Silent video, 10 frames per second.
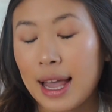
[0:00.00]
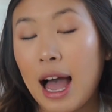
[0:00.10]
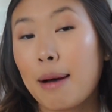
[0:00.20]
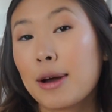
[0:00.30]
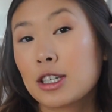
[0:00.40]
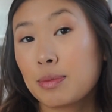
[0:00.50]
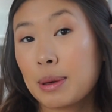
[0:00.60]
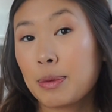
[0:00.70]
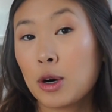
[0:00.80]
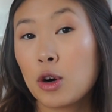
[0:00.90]
how much
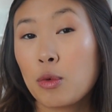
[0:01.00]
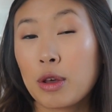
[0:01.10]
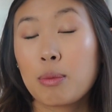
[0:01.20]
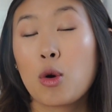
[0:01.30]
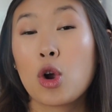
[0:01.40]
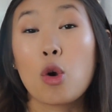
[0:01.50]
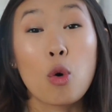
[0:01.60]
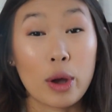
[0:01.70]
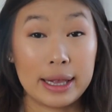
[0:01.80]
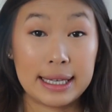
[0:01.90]
people with more
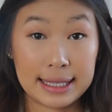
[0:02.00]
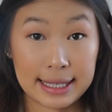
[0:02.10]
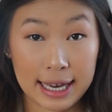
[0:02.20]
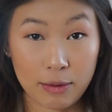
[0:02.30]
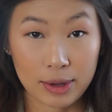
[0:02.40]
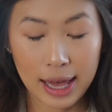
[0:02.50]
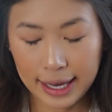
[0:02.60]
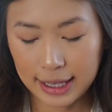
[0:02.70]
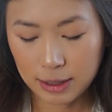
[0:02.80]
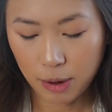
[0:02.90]
oily skin would
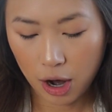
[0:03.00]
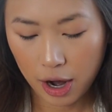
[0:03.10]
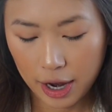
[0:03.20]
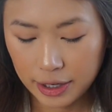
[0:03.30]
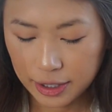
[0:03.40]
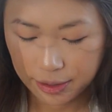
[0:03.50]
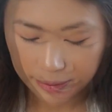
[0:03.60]
like this product.